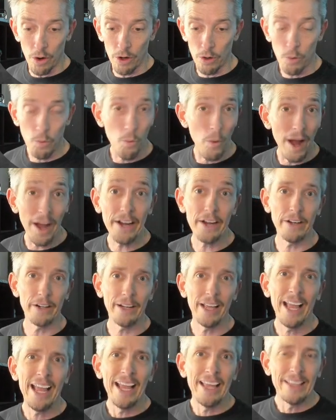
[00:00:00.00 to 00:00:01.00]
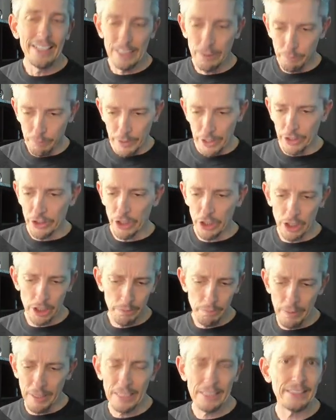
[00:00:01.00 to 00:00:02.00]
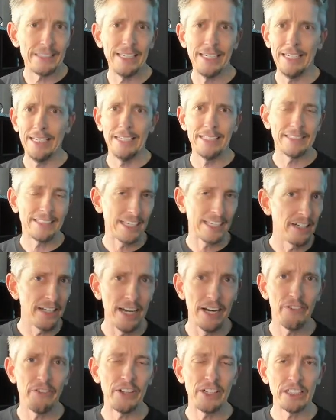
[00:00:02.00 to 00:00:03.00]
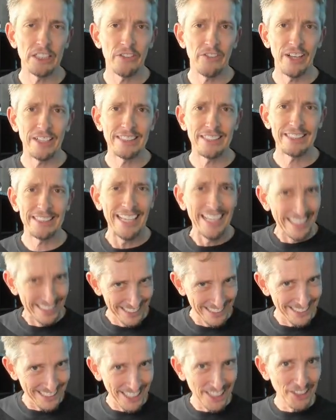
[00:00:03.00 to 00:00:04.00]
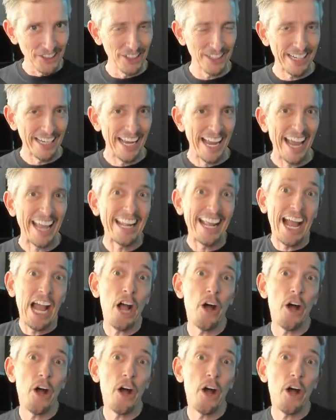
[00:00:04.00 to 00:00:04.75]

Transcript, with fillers: or wired, these printers, PCs, Internet of Things devices, let's take a look at